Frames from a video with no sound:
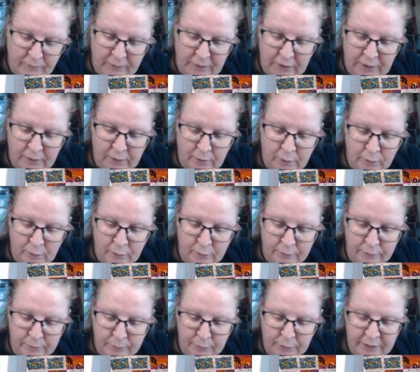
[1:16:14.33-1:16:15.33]
Oh,
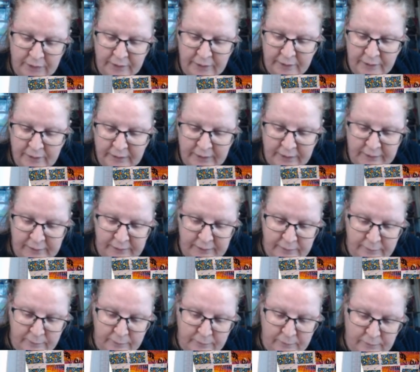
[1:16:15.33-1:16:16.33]
one of the things,
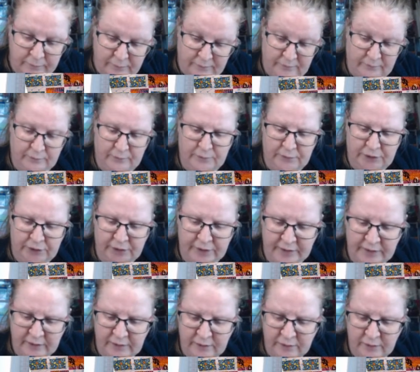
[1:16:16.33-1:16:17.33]
she
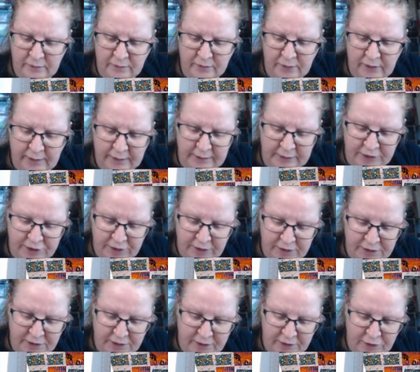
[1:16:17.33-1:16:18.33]
says, slightly
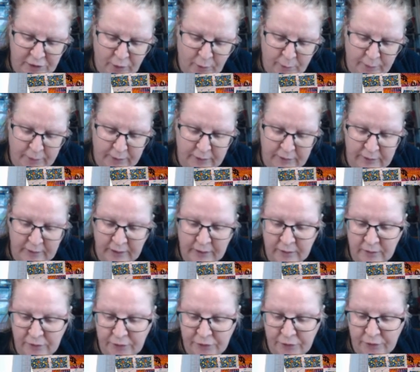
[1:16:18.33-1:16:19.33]
changing the topic, that
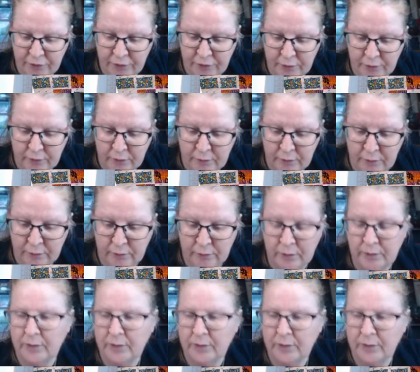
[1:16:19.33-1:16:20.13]
used to